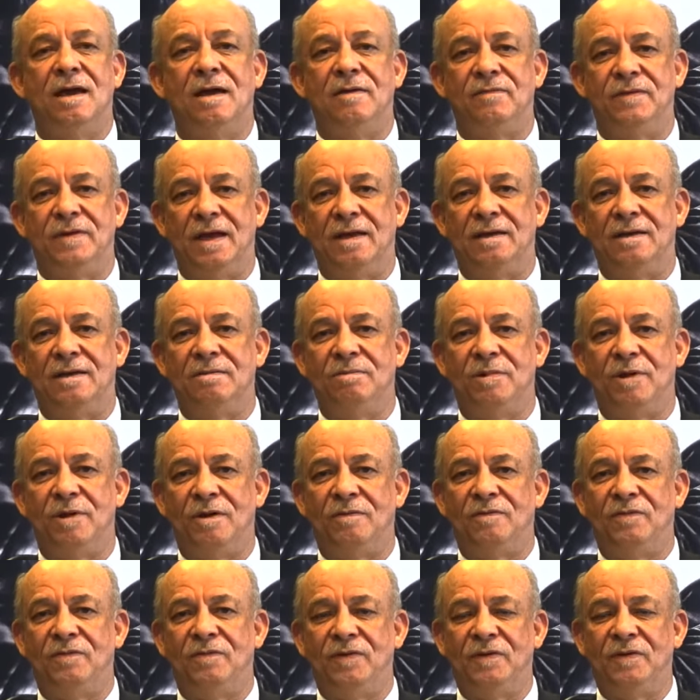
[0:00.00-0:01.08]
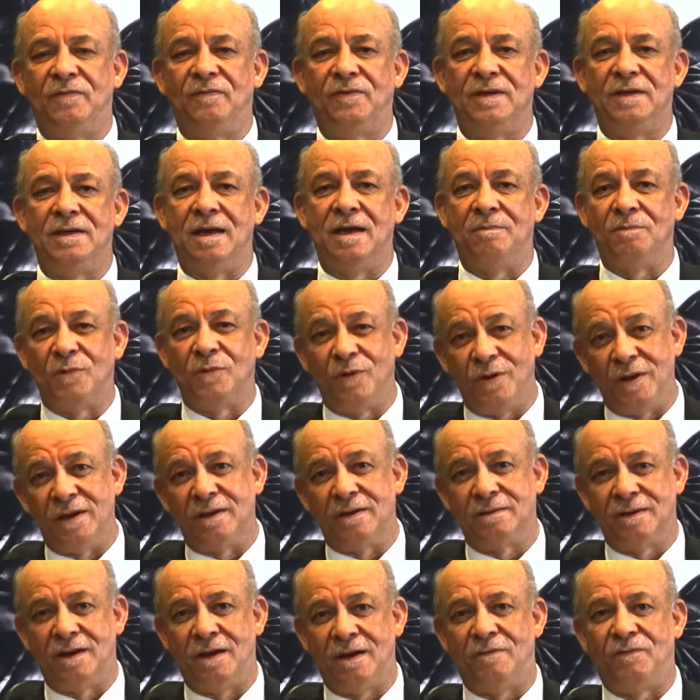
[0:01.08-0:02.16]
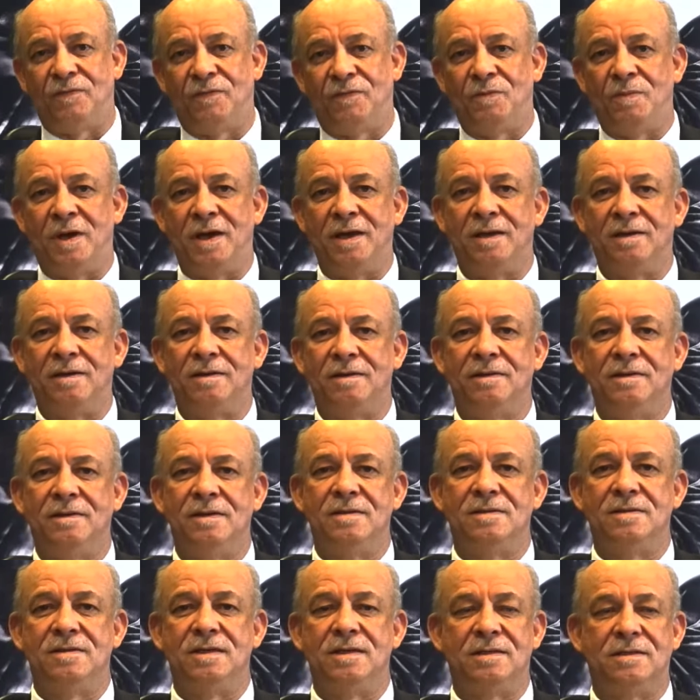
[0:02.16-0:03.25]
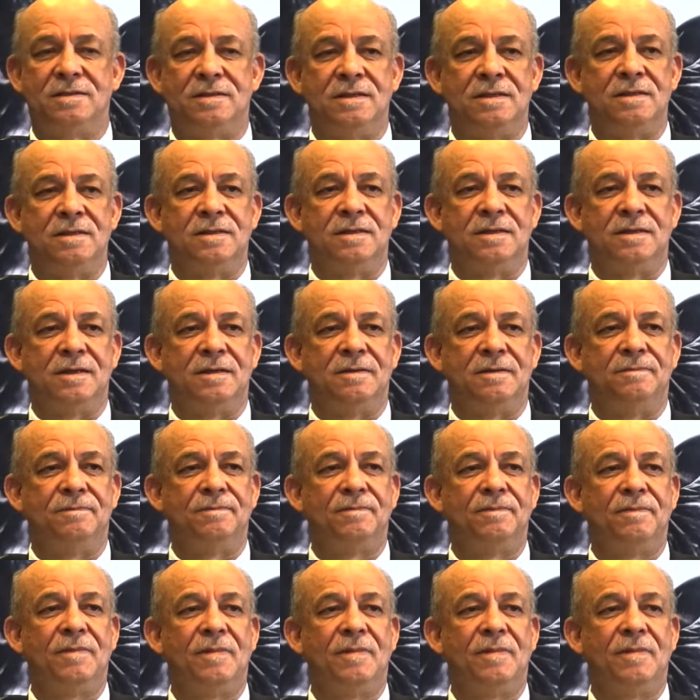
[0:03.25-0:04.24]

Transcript: I've done about 15. I'm going now for my 16th year.